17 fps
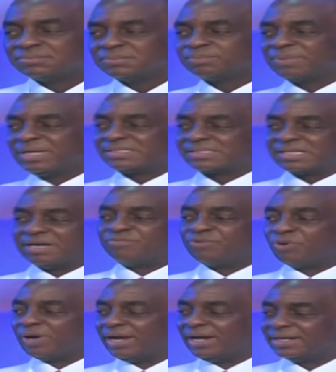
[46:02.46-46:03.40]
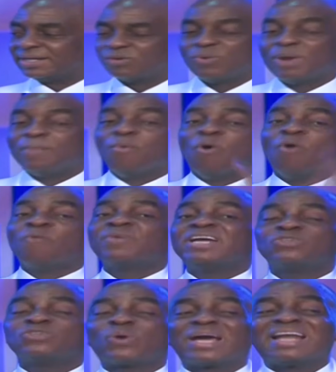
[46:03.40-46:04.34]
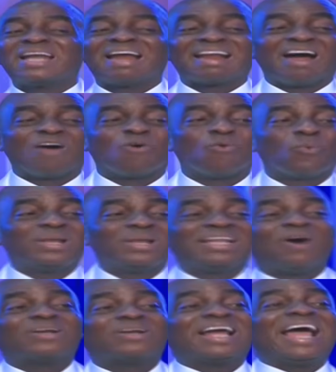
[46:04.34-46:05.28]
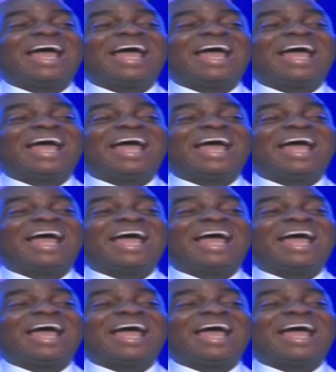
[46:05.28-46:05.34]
Please save your head. We move into Canaan land without